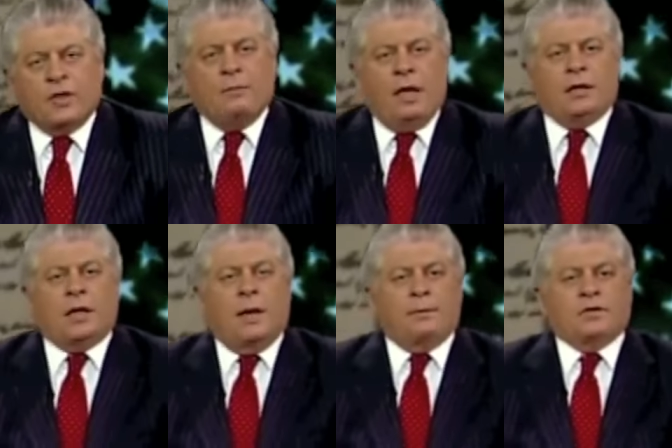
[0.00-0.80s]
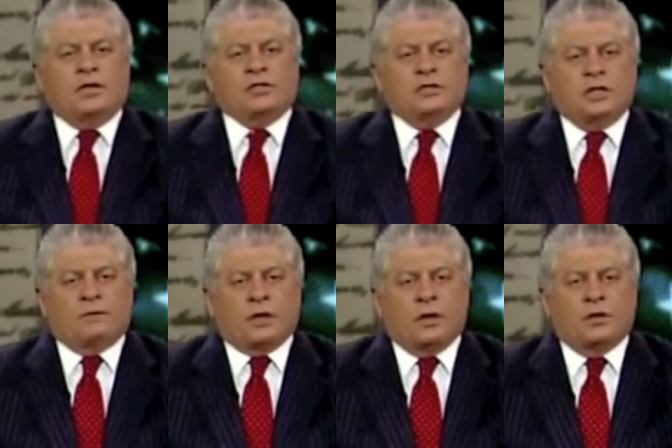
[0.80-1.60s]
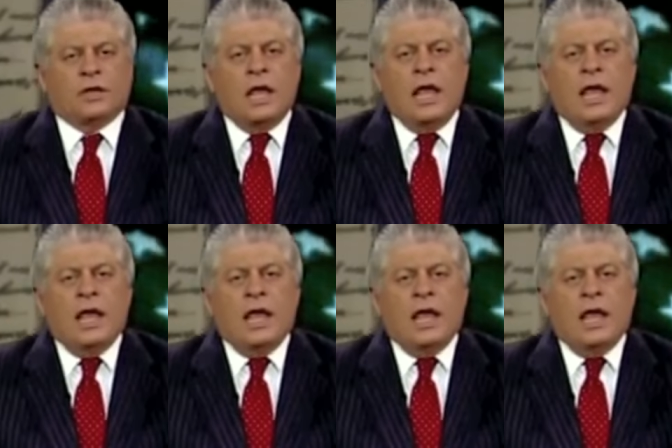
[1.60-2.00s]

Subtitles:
They made competition difficult,